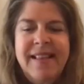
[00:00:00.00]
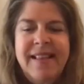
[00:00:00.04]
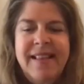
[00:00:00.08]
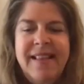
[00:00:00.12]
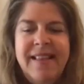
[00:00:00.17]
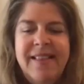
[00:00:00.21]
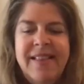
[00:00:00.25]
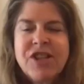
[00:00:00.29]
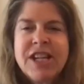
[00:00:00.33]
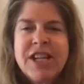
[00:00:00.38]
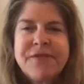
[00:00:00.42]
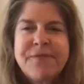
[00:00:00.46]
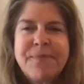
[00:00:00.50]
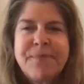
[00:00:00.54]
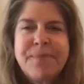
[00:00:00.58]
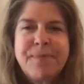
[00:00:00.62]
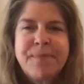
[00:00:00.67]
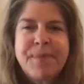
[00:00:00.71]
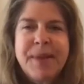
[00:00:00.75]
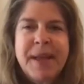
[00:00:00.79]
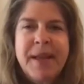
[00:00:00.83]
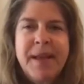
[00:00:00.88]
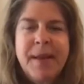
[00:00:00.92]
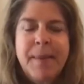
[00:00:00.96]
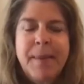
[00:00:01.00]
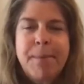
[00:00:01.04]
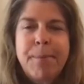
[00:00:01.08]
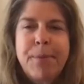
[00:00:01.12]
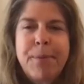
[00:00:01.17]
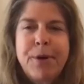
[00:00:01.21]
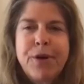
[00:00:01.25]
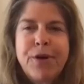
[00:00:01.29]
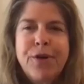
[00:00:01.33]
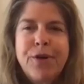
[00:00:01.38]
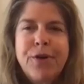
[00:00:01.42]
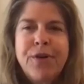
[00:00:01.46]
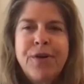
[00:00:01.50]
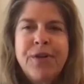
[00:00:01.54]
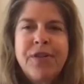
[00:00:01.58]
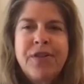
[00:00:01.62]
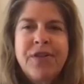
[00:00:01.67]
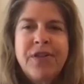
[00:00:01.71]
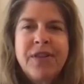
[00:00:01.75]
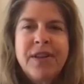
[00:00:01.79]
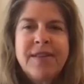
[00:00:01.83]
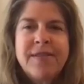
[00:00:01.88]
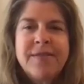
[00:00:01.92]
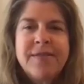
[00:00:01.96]
There's lots of
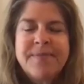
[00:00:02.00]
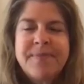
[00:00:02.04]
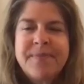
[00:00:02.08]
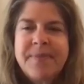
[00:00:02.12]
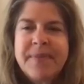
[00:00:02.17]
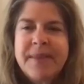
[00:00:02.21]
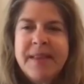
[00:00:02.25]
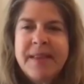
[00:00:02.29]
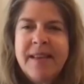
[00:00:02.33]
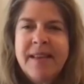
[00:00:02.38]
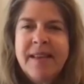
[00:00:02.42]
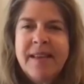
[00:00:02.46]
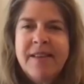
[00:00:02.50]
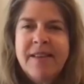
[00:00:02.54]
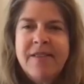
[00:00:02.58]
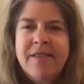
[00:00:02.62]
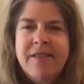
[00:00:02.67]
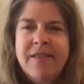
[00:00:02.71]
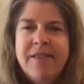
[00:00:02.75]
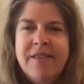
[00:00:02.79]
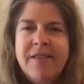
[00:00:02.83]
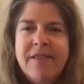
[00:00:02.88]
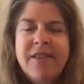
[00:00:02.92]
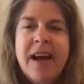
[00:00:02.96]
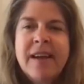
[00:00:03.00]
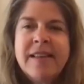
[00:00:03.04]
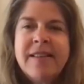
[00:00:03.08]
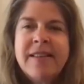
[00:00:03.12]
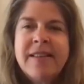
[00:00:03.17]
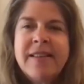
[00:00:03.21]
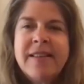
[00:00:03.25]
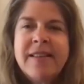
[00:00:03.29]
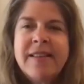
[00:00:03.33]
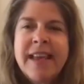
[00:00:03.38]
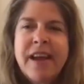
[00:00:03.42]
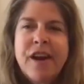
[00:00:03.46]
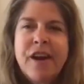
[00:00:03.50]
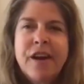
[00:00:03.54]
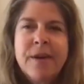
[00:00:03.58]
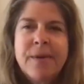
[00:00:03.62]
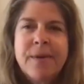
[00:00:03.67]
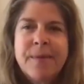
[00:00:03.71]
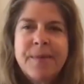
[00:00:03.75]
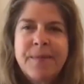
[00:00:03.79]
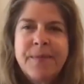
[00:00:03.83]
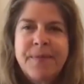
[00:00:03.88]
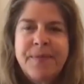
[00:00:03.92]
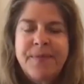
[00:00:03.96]
birds and flying in the
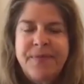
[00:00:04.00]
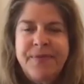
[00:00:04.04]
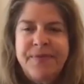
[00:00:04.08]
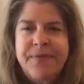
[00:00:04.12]
air,